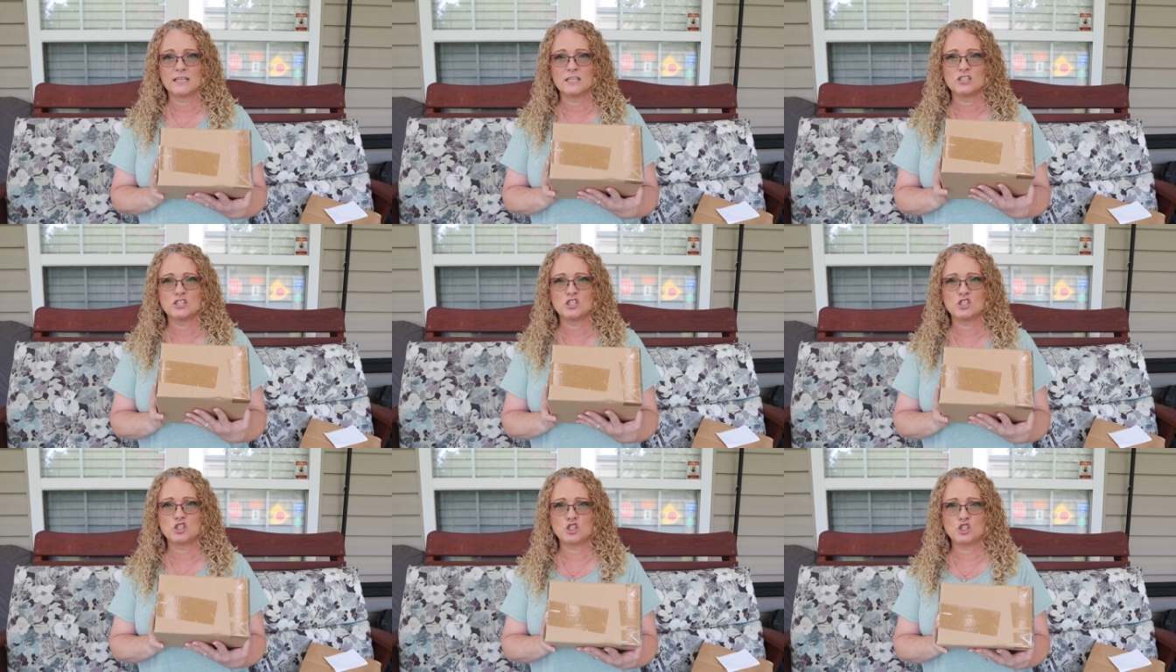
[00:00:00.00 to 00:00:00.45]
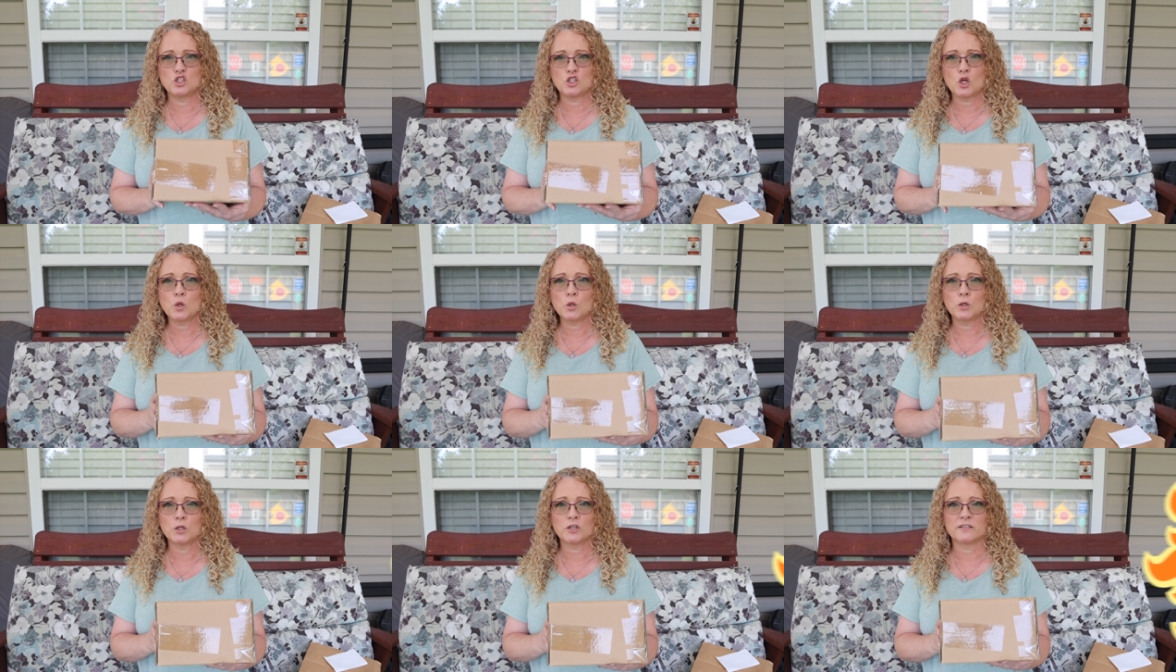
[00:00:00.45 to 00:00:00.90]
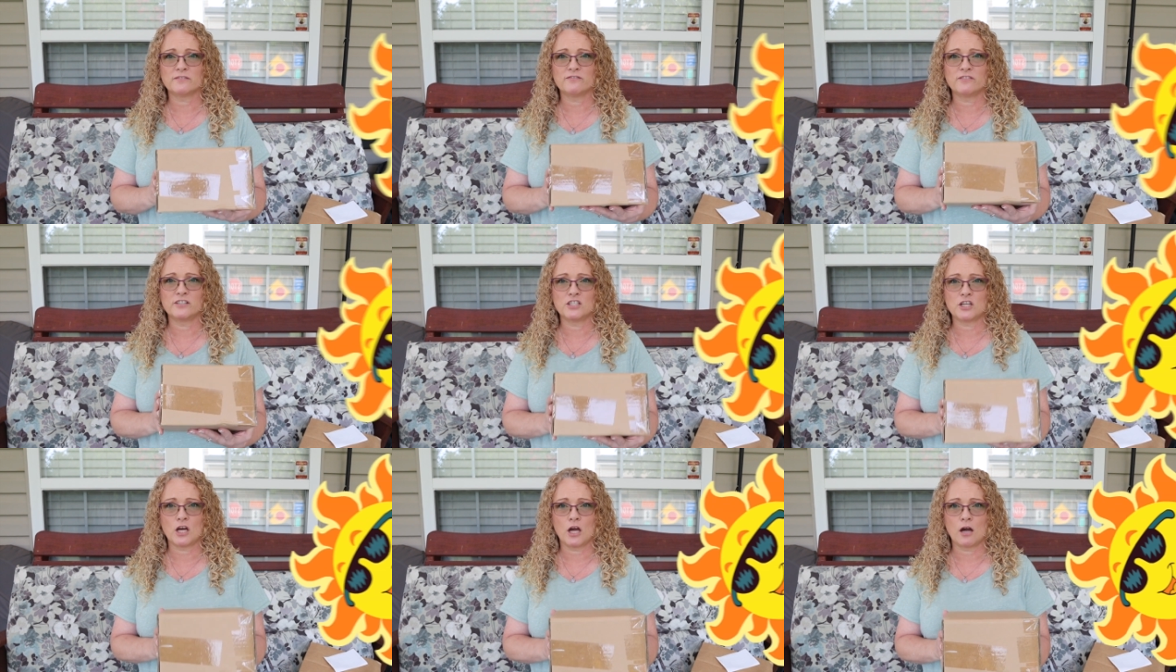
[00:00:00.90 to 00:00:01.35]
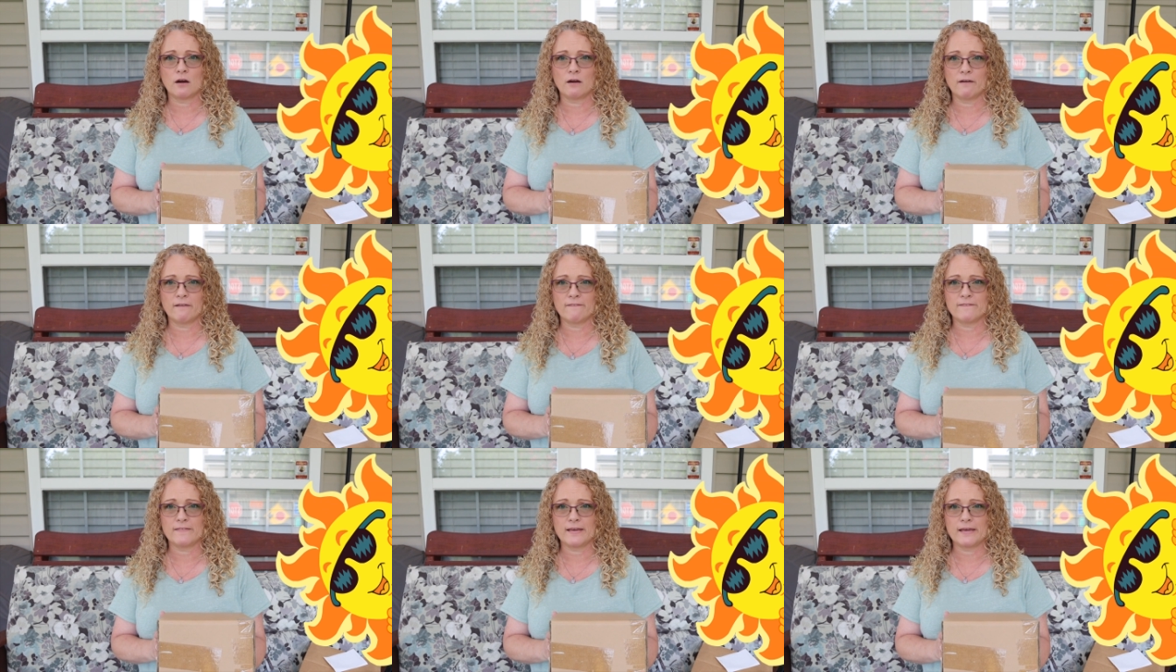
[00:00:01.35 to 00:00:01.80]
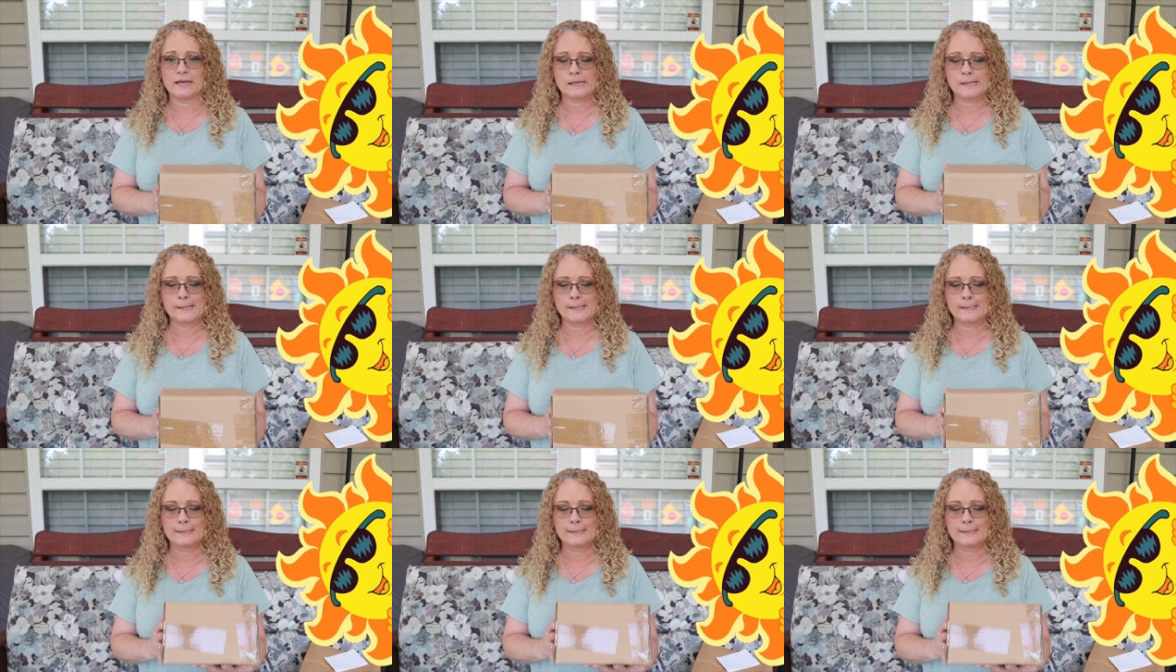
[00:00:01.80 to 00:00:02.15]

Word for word: solar photography.